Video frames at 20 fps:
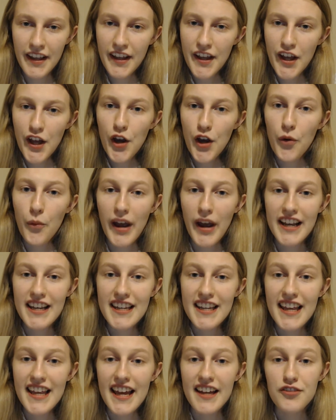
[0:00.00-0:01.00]
When
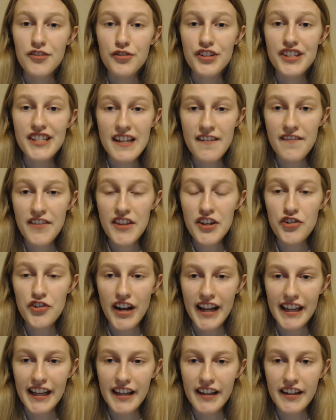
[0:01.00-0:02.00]
he had received the
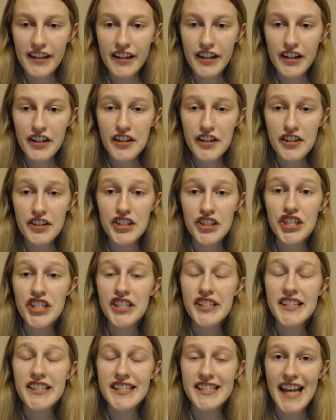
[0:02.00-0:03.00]
drink,
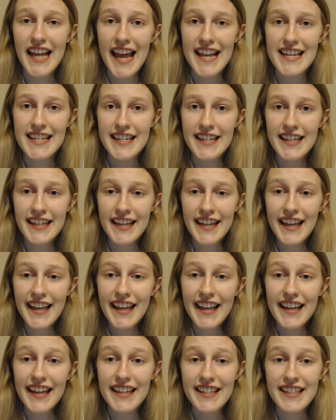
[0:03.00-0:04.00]
Jesus said,
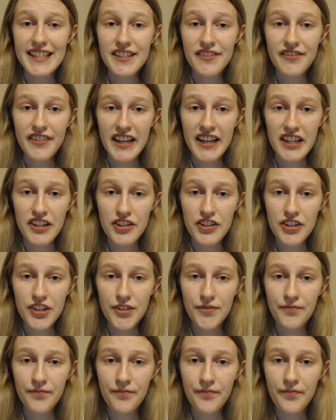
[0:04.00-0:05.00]
"It is finished."
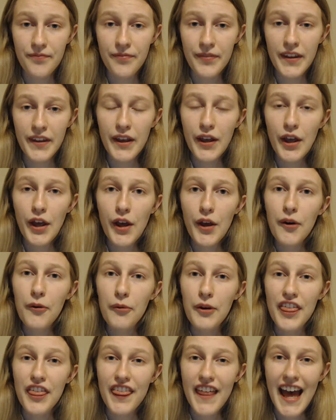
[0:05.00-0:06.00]

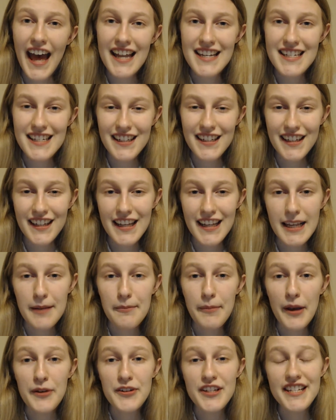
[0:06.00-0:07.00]
With that, he
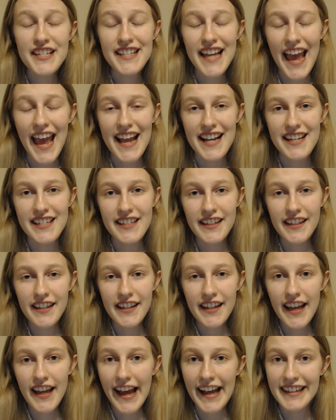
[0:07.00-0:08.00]
bowed his head
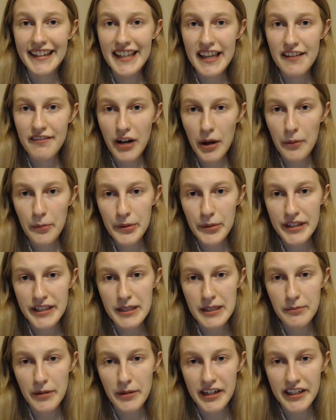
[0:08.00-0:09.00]
and gave up his
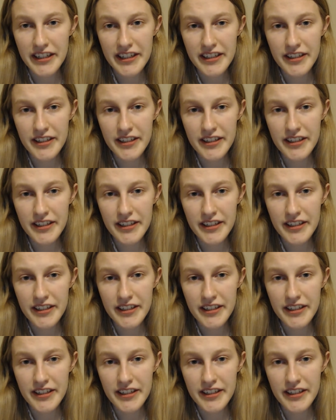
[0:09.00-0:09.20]
spirit.